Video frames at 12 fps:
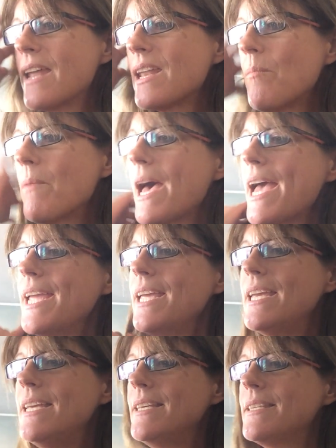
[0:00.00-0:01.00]
Number
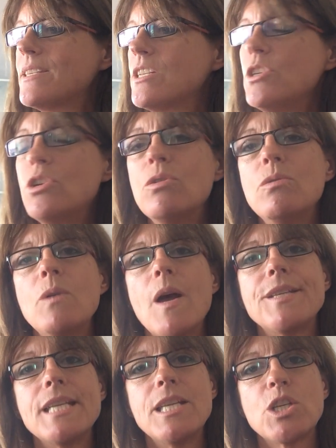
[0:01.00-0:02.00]
8 is to
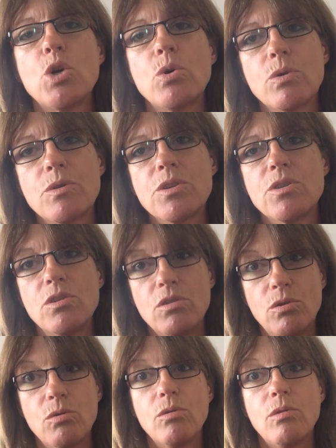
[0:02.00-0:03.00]
detox
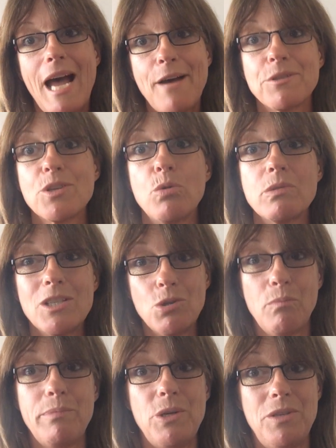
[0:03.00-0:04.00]
your household and
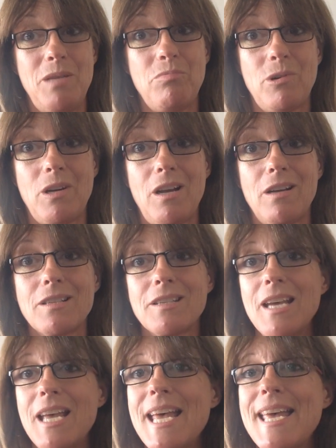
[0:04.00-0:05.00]
your beauty
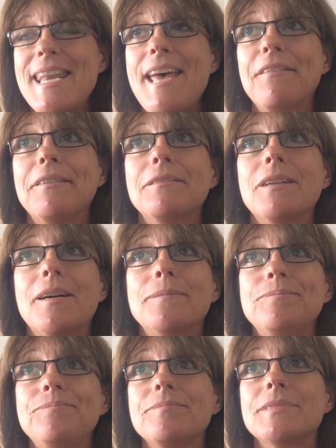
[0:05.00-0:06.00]
products. Now,
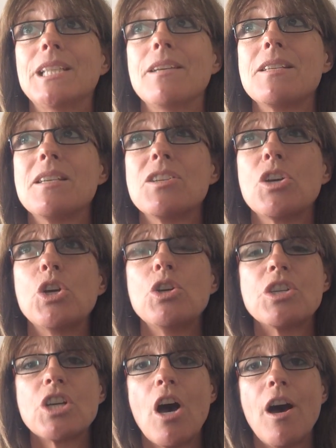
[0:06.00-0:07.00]
this is a
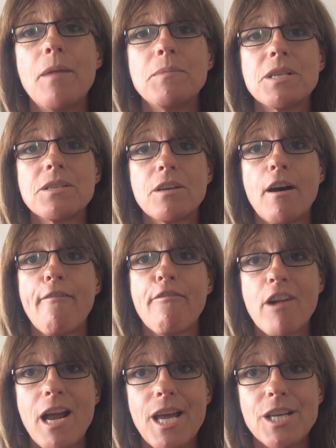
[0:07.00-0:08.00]
good time to start
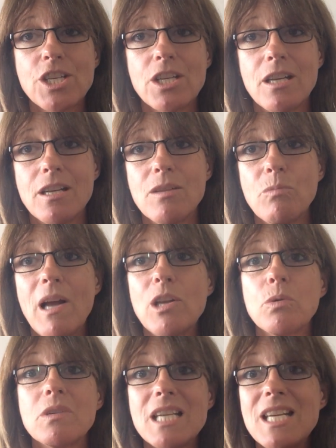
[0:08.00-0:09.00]
afresh, and while
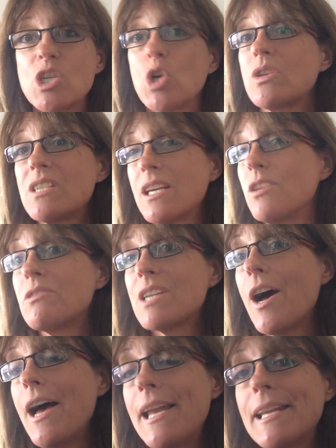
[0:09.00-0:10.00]
you're detoxing your
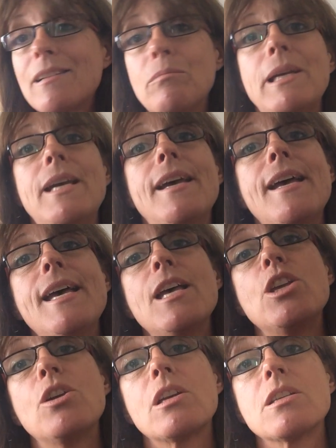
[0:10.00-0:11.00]
diet a little bit,
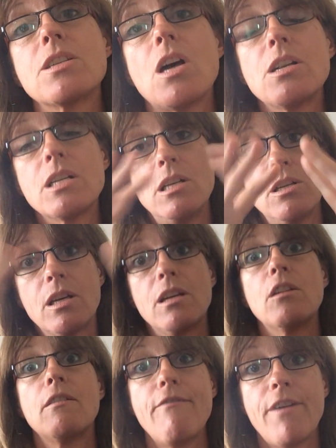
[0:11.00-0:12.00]
you can start to look
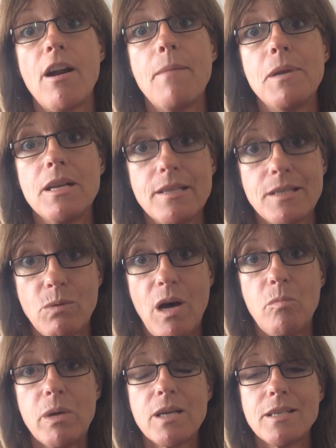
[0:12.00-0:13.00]
at your environment as
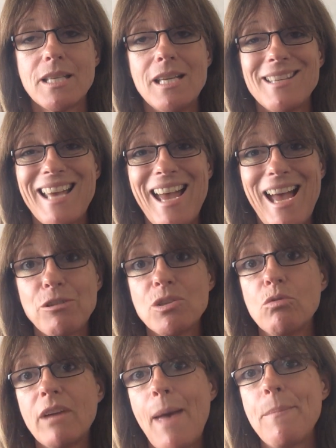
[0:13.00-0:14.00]
well, because these
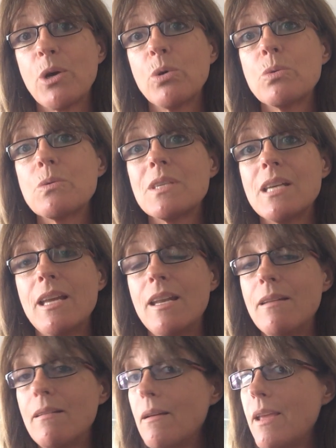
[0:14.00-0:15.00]
household chemicals
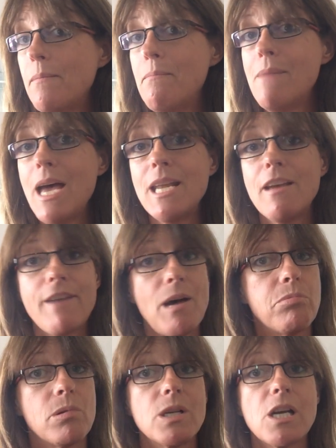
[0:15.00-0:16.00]
in many of our
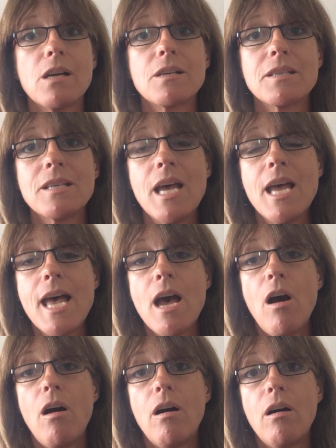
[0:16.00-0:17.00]
products
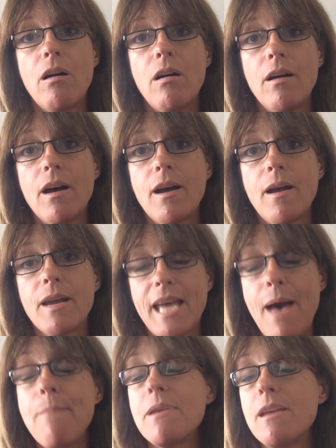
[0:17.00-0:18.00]

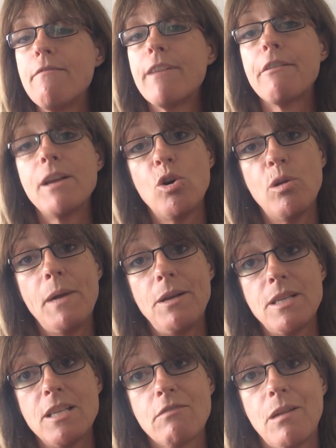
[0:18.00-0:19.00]
can be very hormone
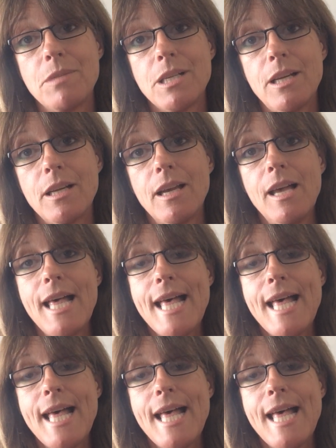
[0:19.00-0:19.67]
disrupting.